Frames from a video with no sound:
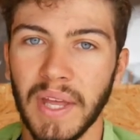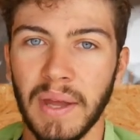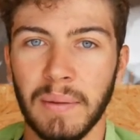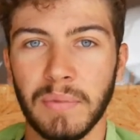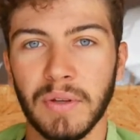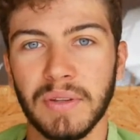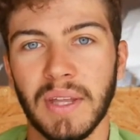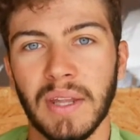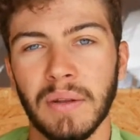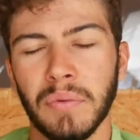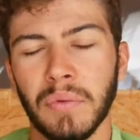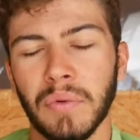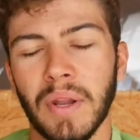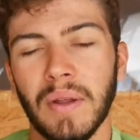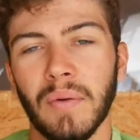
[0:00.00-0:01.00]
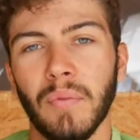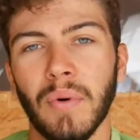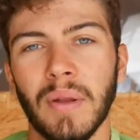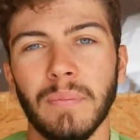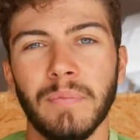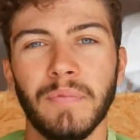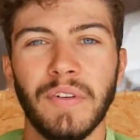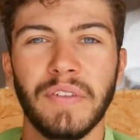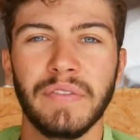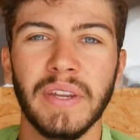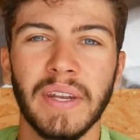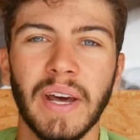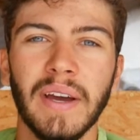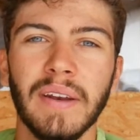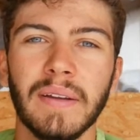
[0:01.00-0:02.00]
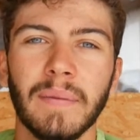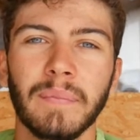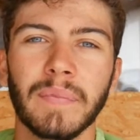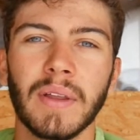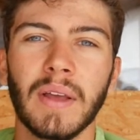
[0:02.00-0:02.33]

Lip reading: I'm not at 1:59,